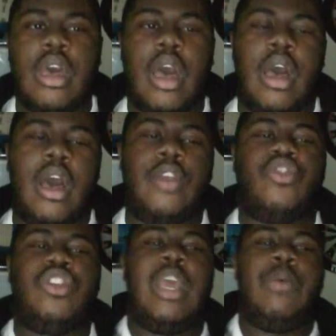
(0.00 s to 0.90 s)

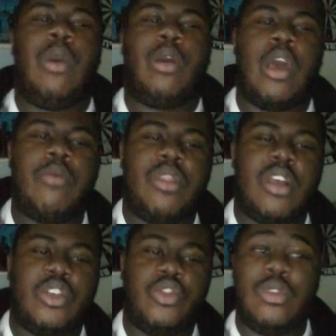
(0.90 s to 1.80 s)
understand where I come
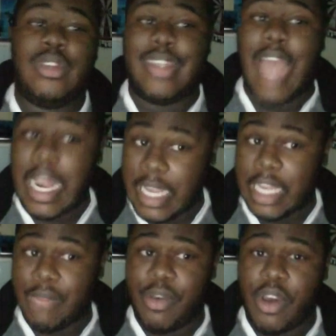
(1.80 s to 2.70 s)
with this, who does not
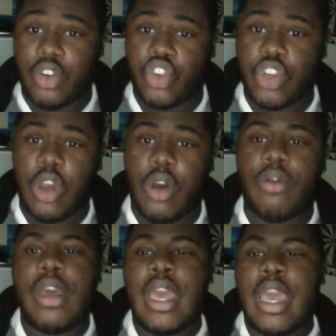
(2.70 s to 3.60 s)
need to be on the
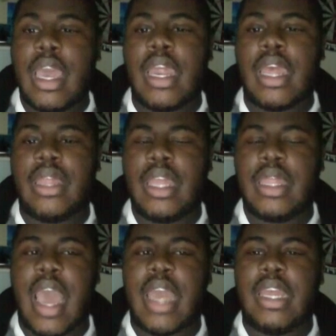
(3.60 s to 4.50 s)
show, and I
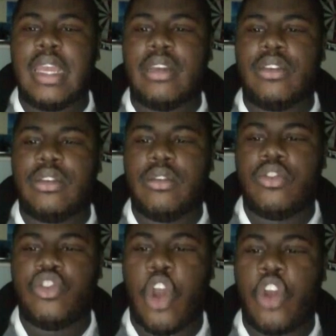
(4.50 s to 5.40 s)
think that is
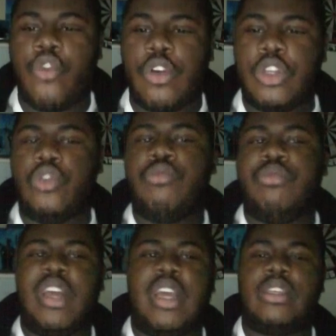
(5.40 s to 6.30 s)
Sean Christian, who
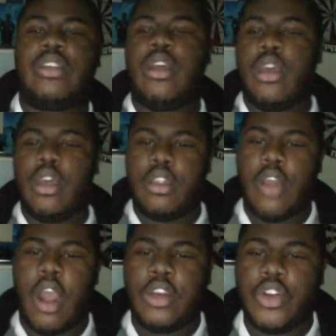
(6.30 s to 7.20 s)
plays
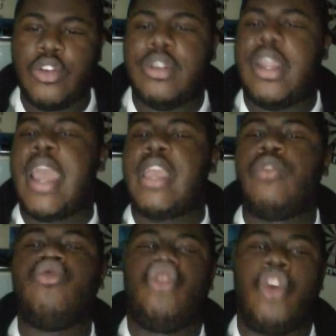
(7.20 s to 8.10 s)
Dr.
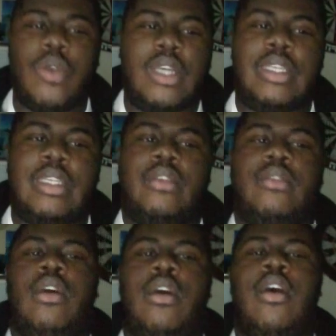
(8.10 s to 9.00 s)
Daniel
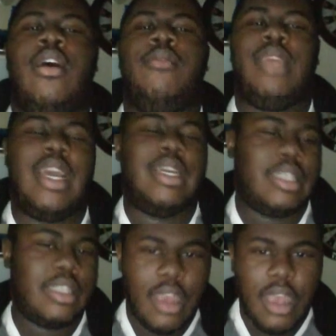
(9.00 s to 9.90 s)
Jonas.
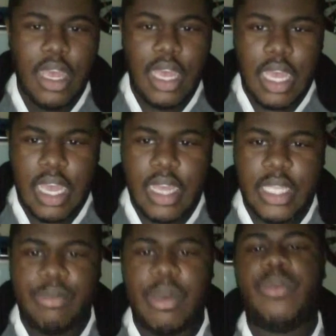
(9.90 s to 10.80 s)
Yes, he
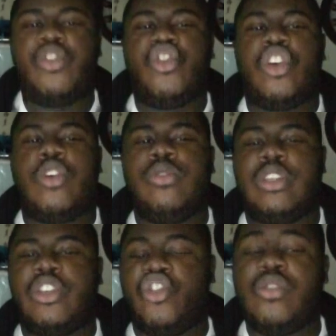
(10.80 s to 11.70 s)
has been with the show
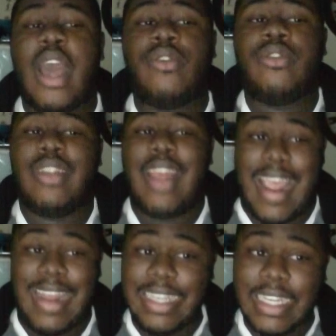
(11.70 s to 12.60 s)
since
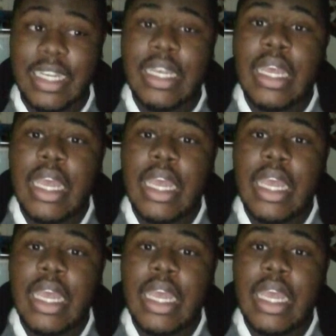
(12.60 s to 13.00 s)
2008,